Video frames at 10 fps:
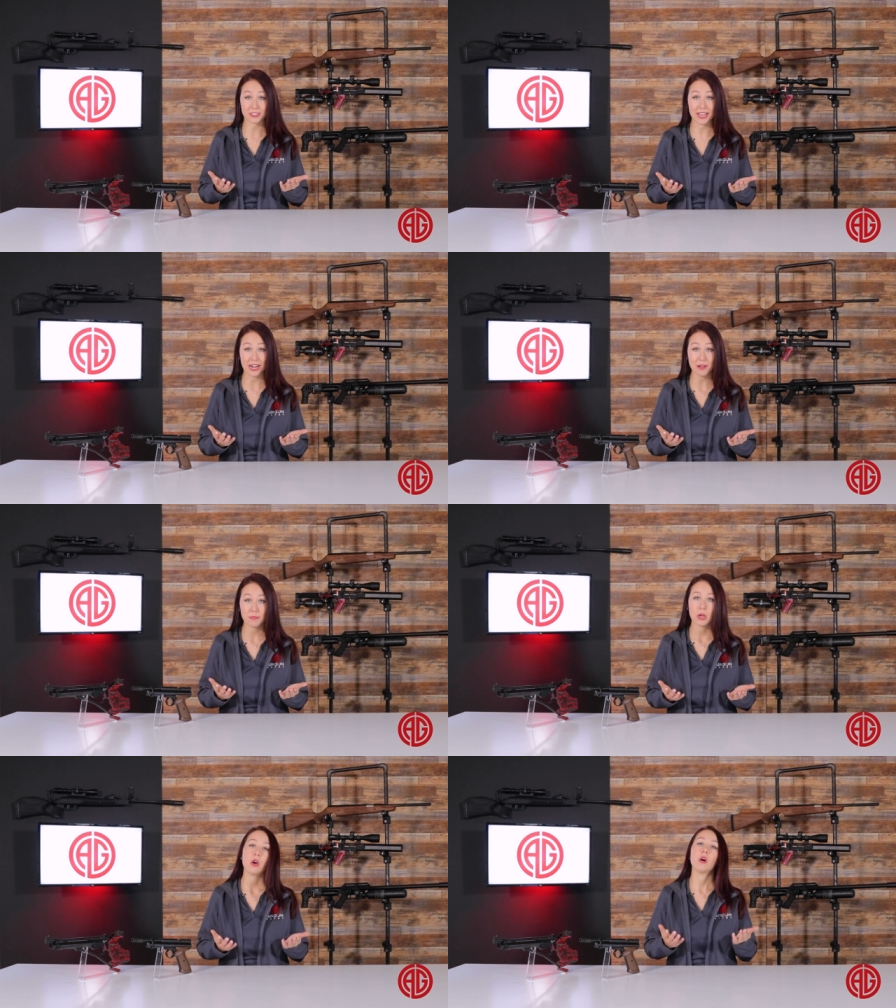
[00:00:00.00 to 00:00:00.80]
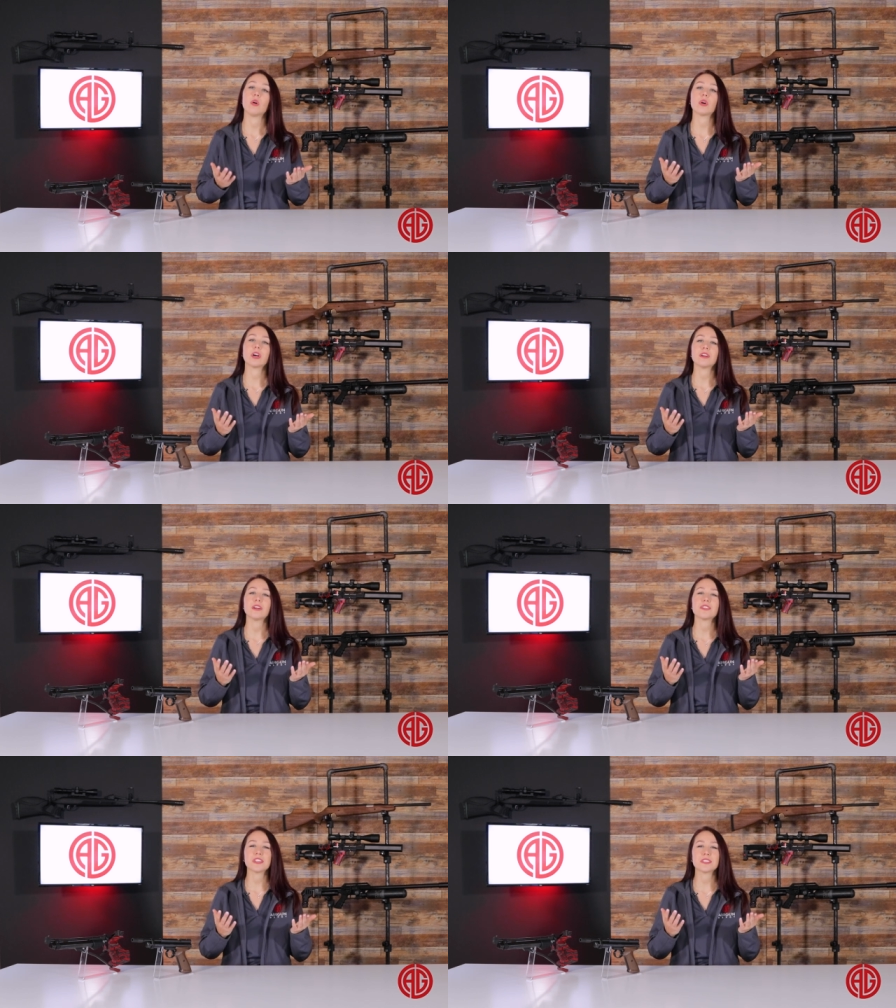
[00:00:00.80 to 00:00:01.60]
your setup,
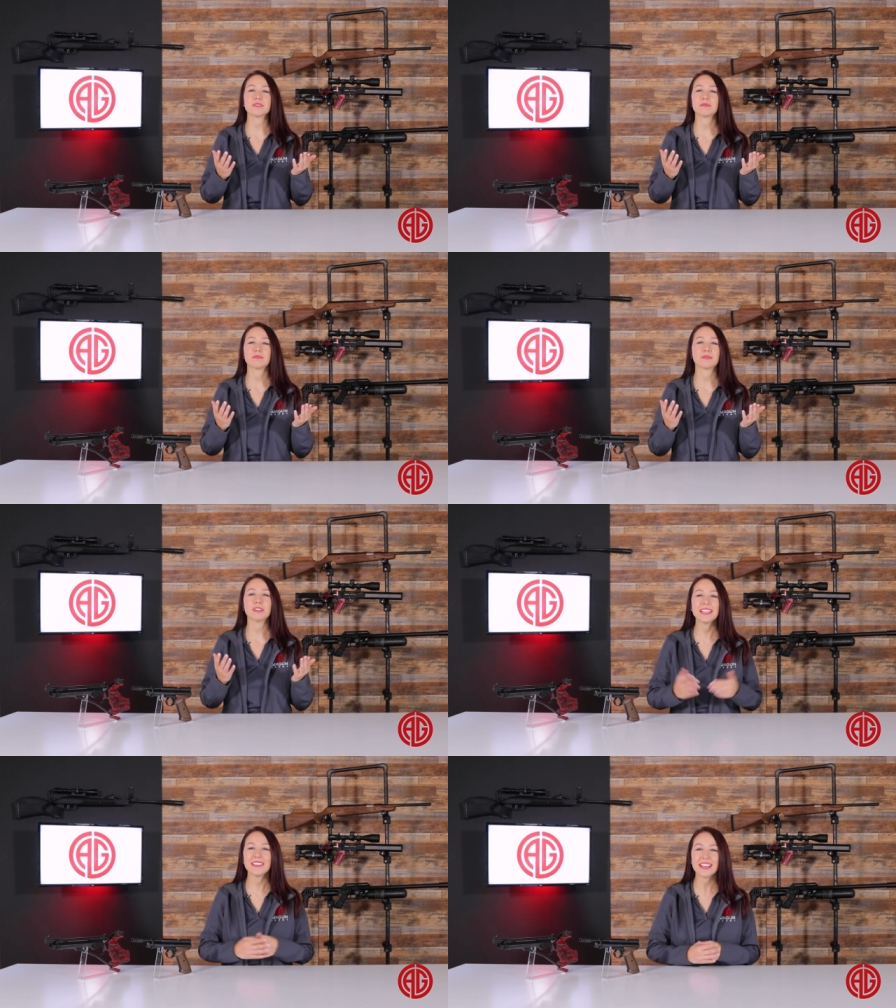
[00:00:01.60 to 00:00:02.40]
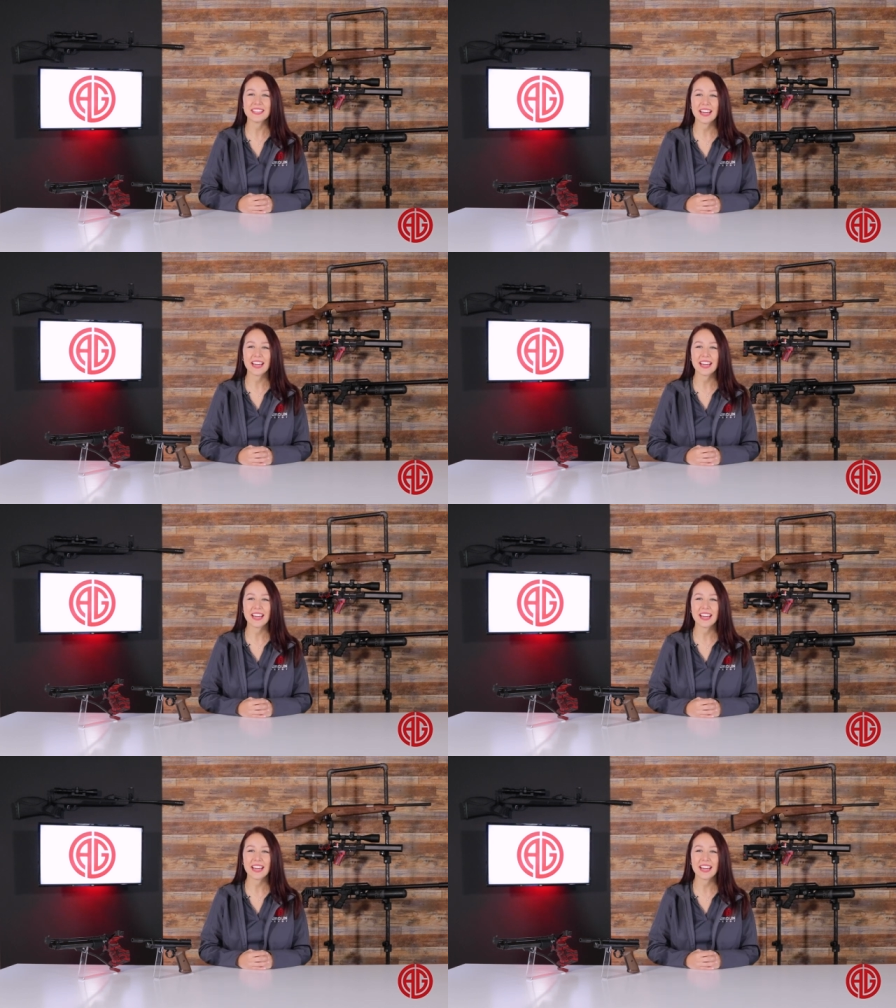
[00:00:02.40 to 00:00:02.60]
or just really like